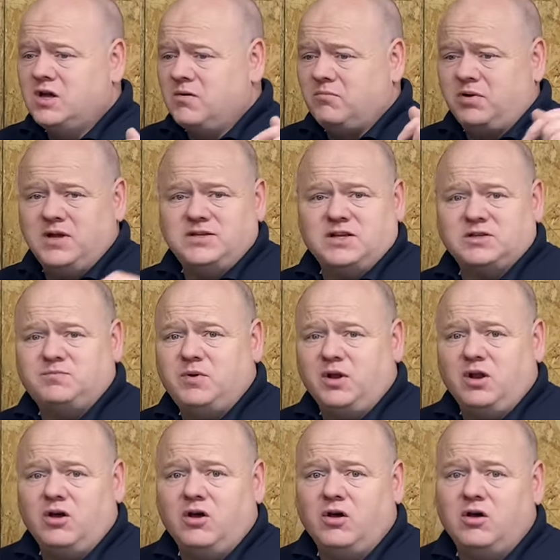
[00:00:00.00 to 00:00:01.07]
please ask
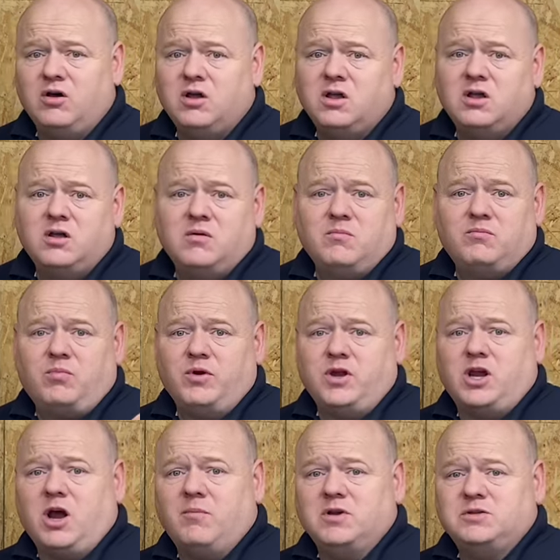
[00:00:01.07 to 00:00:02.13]
below, put your
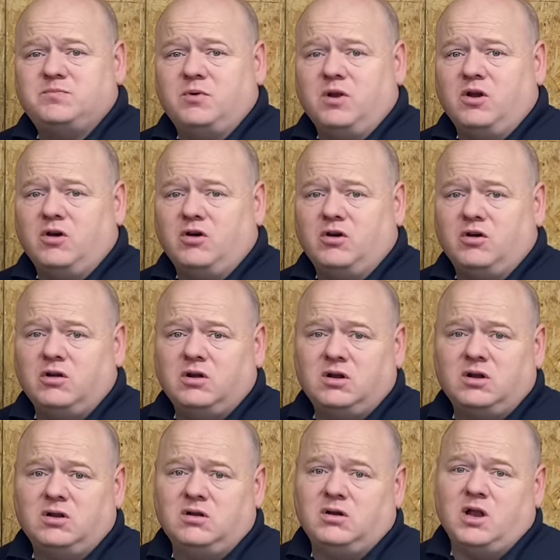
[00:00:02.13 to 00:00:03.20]
comments below,
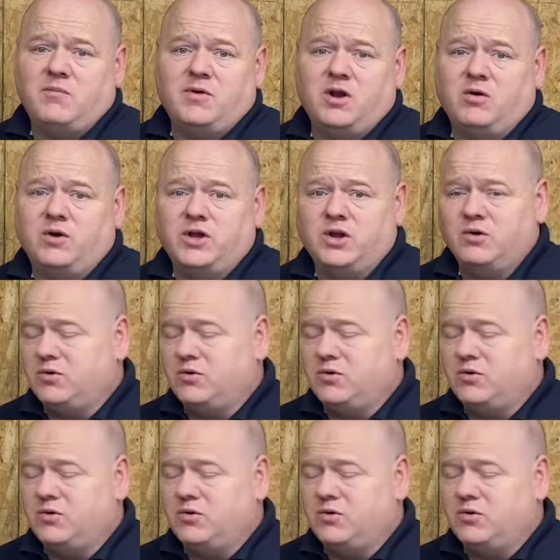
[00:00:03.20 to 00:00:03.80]
let me know what you